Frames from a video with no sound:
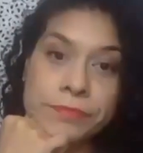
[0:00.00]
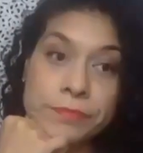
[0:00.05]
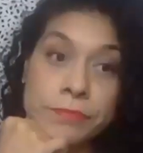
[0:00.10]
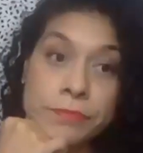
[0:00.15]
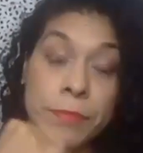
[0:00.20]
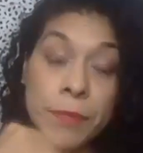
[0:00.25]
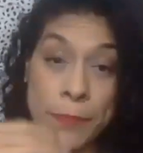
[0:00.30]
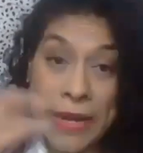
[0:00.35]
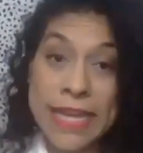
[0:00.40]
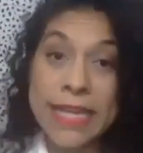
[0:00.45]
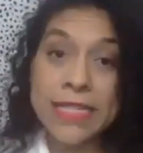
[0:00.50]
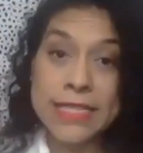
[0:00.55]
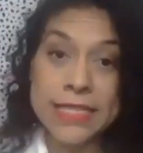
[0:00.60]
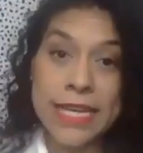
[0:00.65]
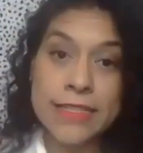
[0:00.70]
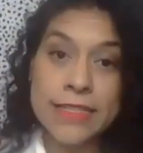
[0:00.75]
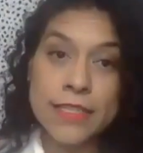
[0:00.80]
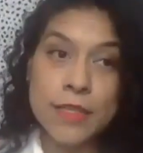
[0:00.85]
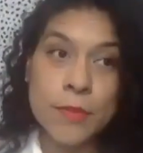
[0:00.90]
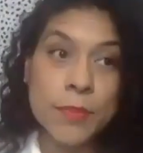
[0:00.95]
but paying
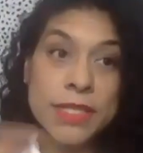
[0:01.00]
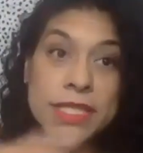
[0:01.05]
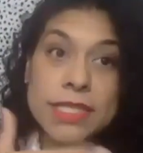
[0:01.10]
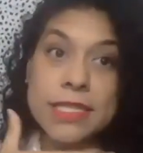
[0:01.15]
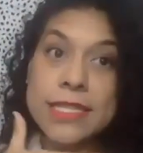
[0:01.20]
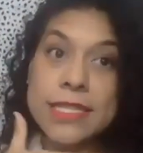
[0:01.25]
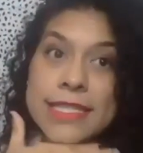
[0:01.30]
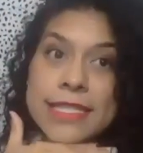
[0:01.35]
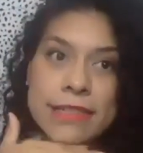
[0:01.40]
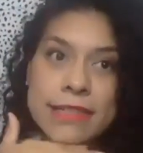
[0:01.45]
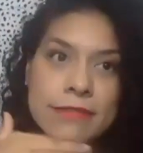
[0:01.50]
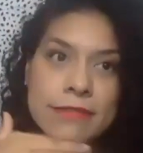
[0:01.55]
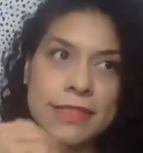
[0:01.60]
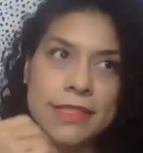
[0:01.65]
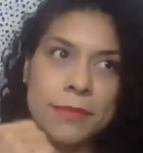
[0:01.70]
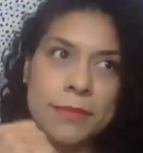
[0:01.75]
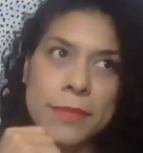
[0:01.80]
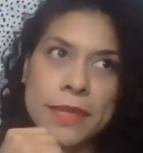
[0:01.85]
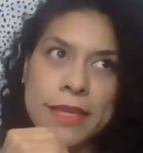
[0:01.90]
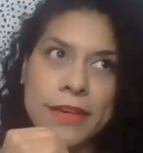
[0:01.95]
attention, but just
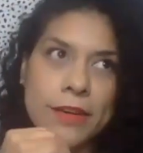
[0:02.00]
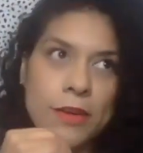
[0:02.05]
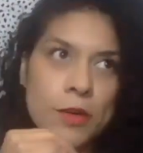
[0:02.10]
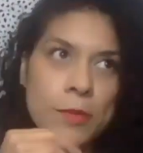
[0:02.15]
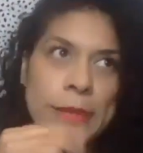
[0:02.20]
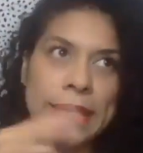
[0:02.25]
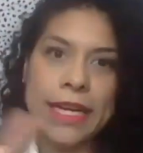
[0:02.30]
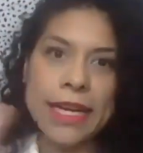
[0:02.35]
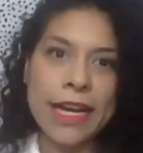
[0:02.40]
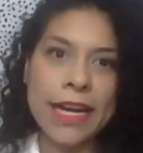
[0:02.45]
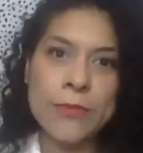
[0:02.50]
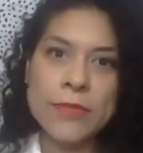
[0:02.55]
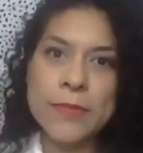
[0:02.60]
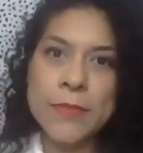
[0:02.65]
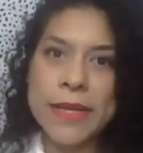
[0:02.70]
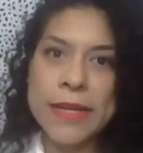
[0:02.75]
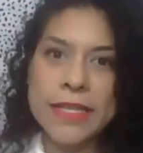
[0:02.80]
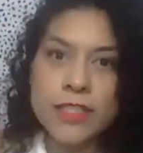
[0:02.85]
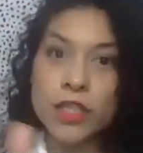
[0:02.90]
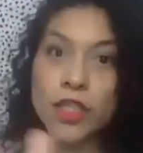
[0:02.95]
serious. I'm like, oh my God, I was
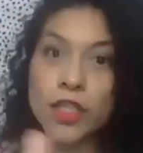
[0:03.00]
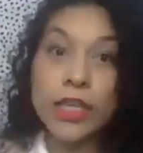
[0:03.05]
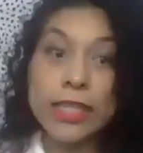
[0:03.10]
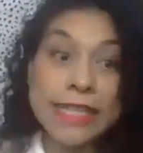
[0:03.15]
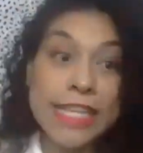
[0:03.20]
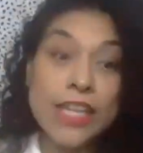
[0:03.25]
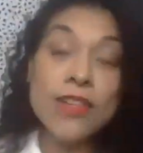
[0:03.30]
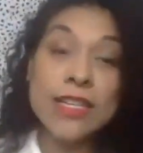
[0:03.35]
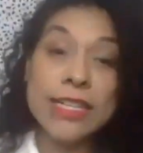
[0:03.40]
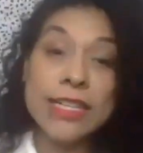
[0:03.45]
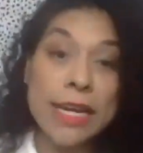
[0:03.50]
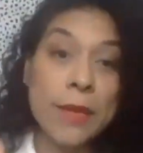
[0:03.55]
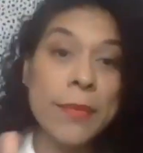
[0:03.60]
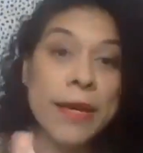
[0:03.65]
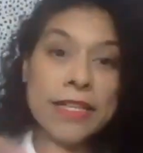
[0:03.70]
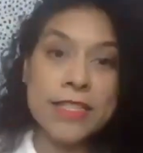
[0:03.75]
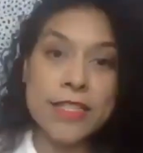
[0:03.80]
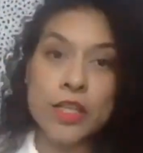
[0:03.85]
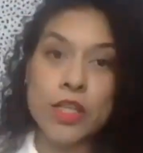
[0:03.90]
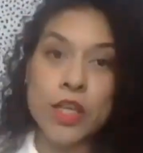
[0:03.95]
literally
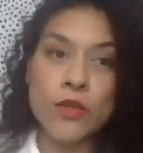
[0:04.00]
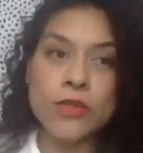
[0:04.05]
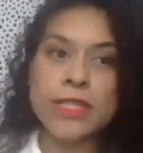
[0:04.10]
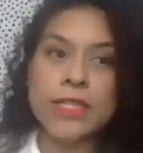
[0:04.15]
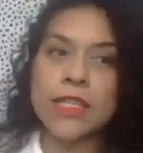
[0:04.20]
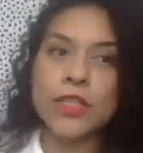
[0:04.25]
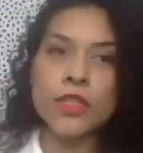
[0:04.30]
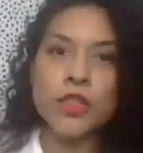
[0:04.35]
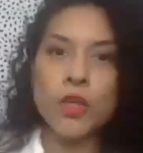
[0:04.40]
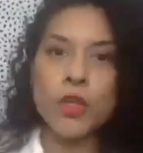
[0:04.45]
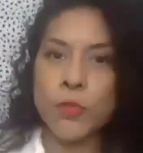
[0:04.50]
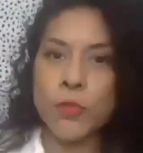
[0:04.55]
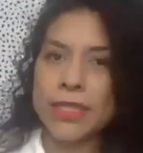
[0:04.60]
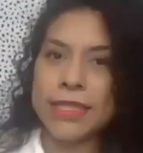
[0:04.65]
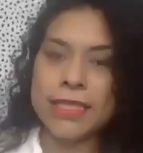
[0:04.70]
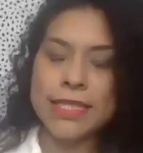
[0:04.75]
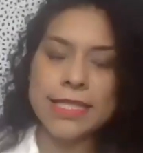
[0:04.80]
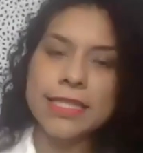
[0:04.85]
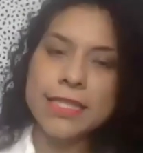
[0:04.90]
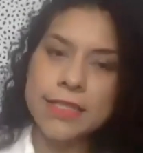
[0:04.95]
about to close. Like, you know what,
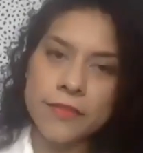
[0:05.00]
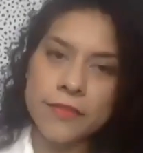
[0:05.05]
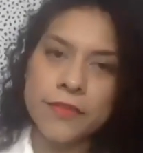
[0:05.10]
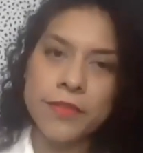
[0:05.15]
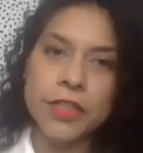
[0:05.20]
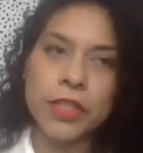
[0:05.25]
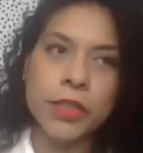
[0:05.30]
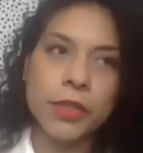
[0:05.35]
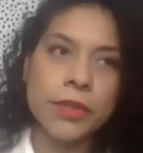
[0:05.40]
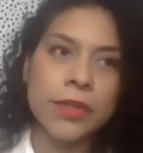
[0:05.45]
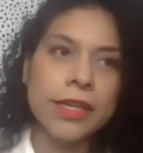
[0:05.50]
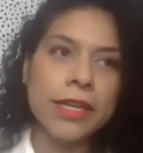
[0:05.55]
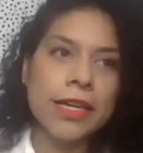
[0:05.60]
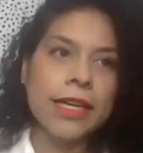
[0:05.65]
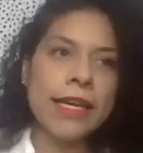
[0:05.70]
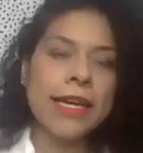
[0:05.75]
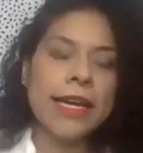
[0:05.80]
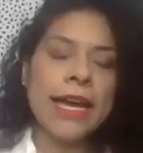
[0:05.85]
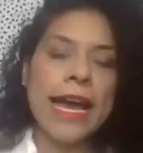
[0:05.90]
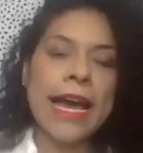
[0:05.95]
this isn't for you.
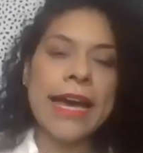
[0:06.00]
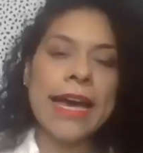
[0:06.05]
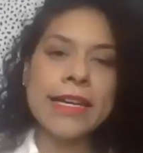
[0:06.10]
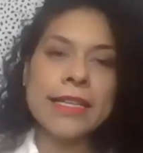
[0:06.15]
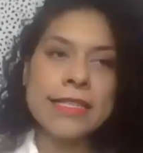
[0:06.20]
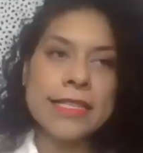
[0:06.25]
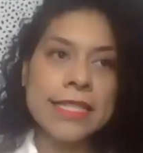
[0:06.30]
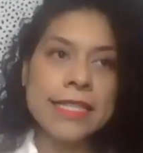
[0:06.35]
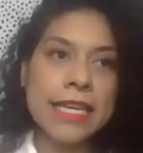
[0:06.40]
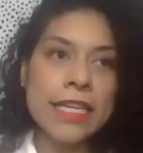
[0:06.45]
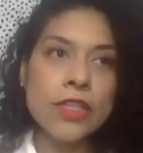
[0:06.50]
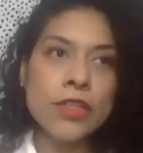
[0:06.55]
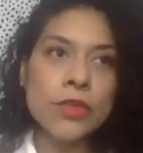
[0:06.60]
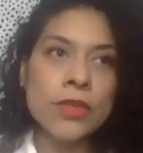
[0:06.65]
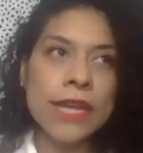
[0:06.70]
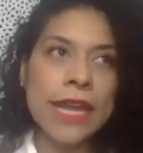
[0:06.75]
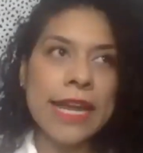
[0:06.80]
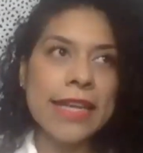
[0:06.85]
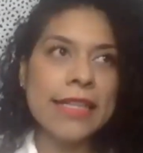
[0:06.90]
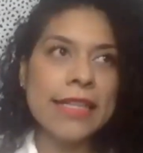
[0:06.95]
I
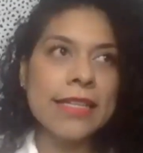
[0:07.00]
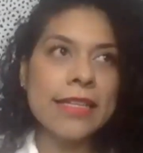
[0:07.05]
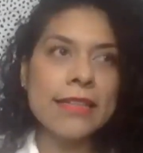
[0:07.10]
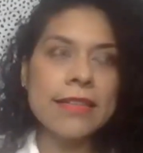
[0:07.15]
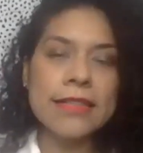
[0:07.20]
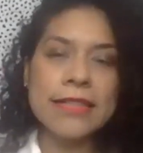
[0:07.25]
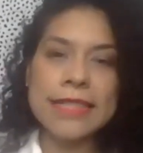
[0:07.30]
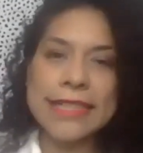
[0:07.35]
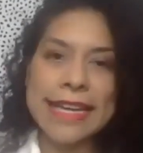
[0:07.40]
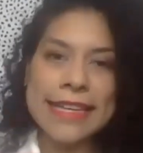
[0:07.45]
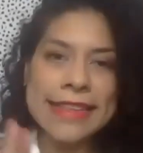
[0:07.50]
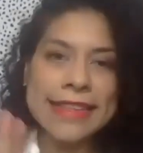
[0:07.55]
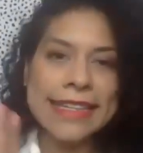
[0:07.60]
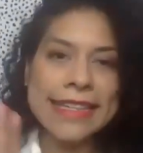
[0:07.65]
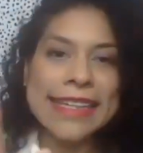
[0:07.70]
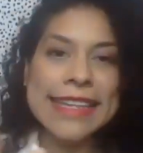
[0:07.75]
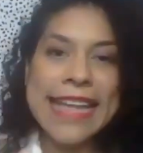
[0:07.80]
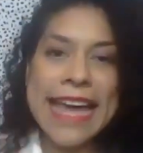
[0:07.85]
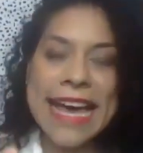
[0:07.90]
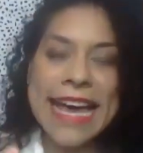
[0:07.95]
continued, and literally like the
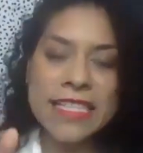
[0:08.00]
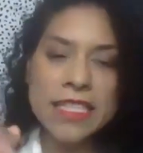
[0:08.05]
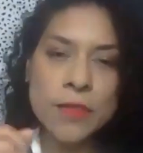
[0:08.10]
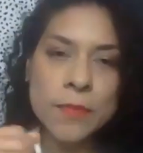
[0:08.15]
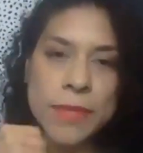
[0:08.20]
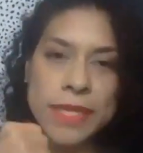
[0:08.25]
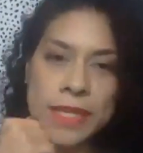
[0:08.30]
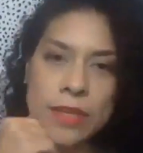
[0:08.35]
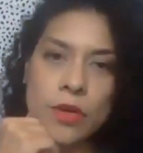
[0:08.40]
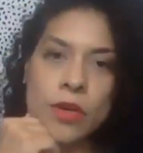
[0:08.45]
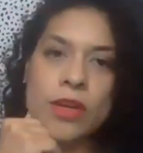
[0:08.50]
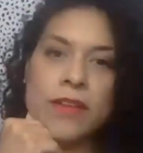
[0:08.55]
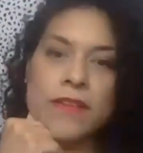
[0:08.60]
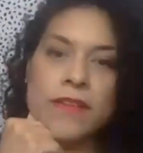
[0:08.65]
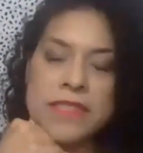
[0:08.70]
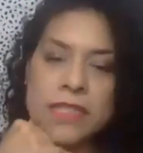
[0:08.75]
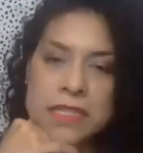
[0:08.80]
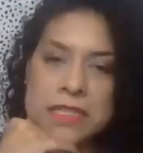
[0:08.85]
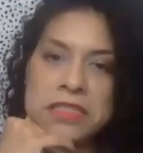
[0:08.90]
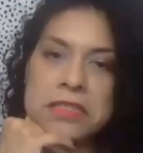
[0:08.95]
last minute, all of a
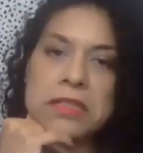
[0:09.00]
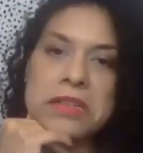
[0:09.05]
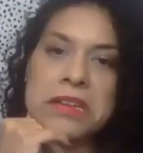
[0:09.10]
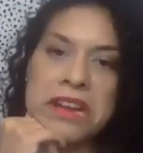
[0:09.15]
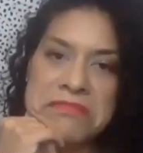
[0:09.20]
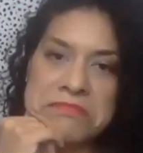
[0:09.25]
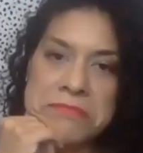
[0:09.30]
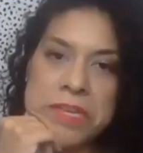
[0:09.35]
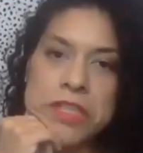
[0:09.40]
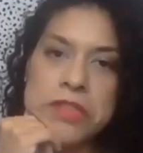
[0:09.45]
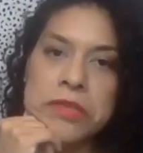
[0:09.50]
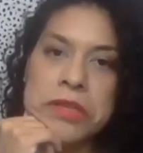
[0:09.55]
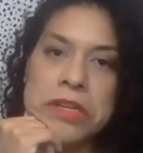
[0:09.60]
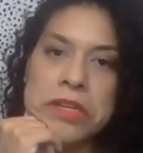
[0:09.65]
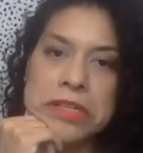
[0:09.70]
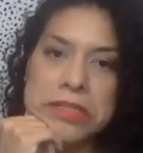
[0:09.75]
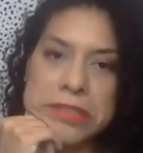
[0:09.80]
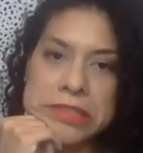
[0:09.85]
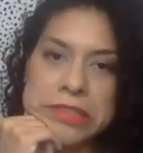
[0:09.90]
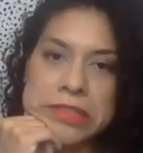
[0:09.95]
sudden I saw
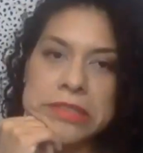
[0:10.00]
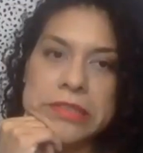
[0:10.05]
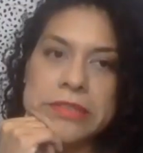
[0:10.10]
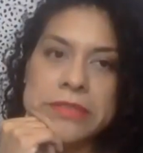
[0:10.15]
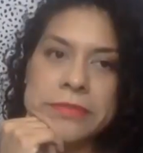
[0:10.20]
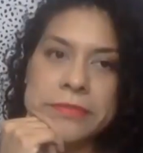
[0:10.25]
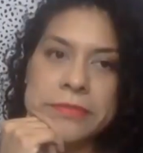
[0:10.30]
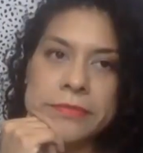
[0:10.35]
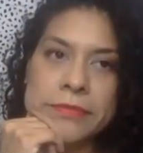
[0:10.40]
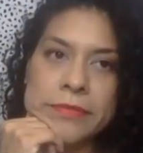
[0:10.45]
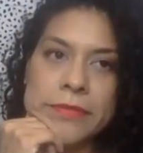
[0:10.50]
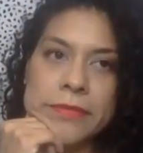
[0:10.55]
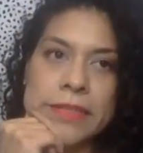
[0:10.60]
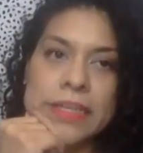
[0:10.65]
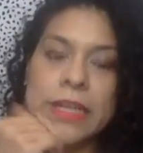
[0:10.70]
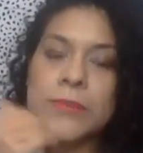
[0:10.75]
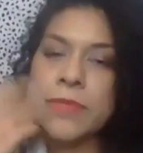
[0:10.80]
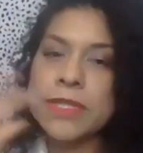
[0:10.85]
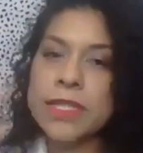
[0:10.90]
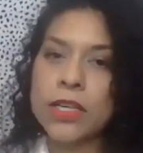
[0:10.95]
like this.
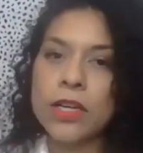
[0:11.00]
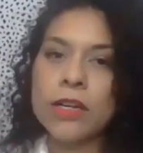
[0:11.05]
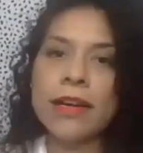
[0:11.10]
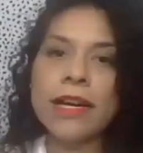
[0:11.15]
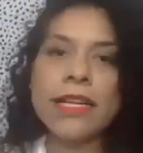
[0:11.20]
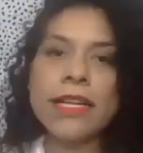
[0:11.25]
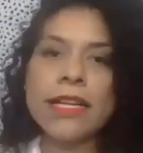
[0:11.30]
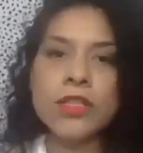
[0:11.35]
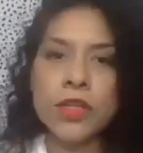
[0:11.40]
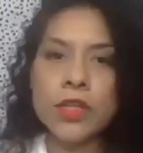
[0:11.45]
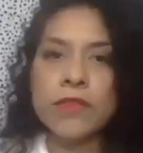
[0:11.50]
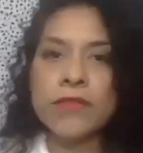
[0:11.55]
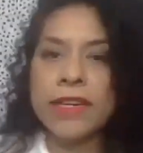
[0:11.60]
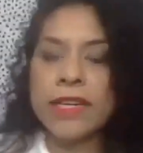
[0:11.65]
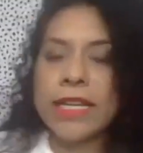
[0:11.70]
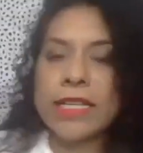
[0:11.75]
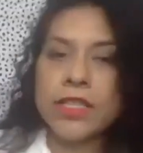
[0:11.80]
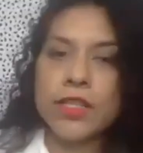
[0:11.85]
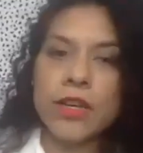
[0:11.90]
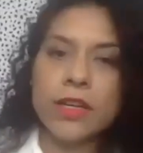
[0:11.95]
And I was like, all right, so you ready
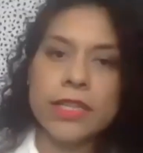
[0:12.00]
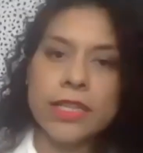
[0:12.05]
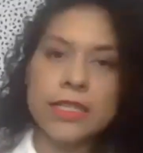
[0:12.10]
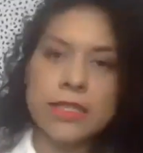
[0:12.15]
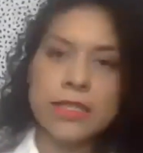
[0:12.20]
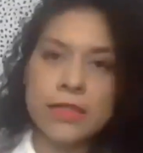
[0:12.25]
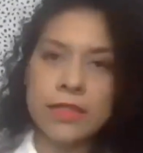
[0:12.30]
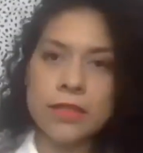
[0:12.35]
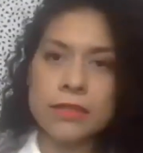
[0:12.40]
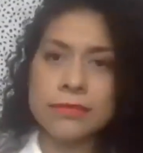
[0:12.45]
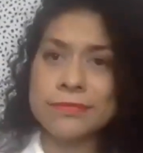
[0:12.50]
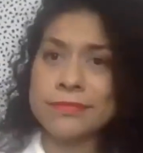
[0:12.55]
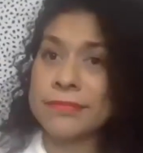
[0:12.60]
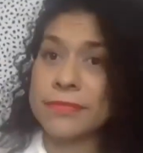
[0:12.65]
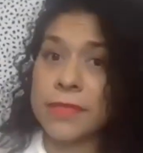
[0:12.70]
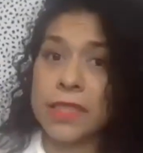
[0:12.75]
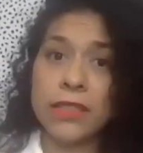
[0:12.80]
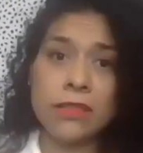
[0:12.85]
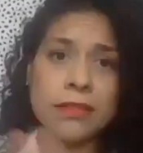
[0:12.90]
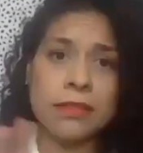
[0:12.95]
to get started? Yes or no?
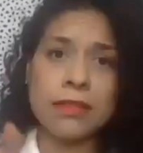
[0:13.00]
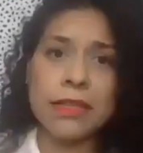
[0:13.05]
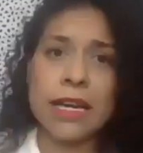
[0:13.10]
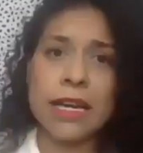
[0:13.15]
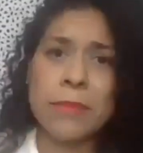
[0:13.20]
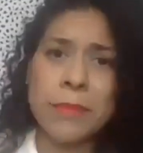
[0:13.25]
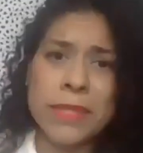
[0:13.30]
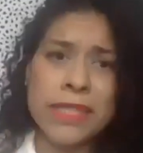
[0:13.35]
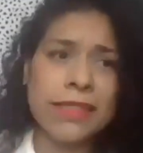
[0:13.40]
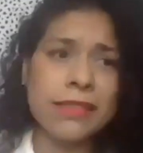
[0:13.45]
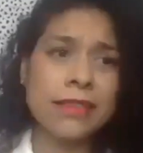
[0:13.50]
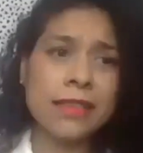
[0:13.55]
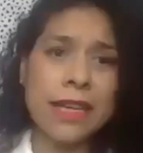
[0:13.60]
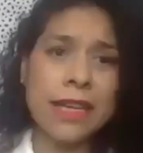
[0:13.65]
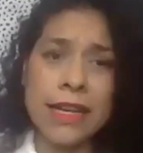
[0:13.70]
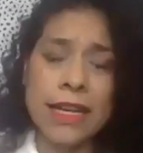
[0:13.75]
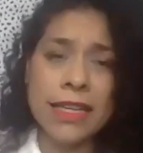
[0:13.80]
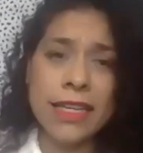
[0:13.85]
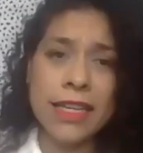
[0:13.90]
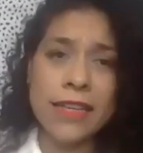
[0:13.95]
Oh, I'm in,
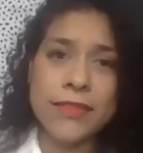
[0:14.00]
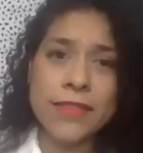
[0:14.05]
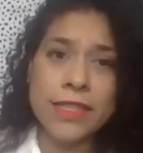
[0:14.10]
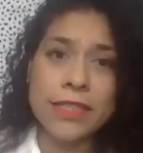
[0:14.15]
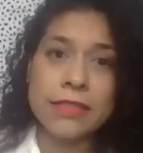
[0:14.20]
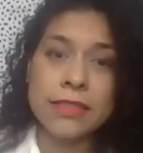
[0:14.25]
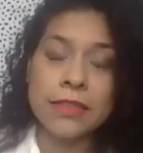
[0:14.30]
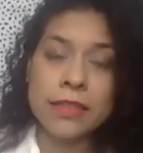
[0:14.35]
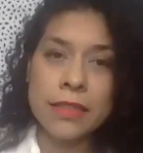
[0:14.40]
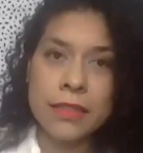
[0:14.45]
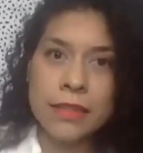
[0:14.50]
I love this.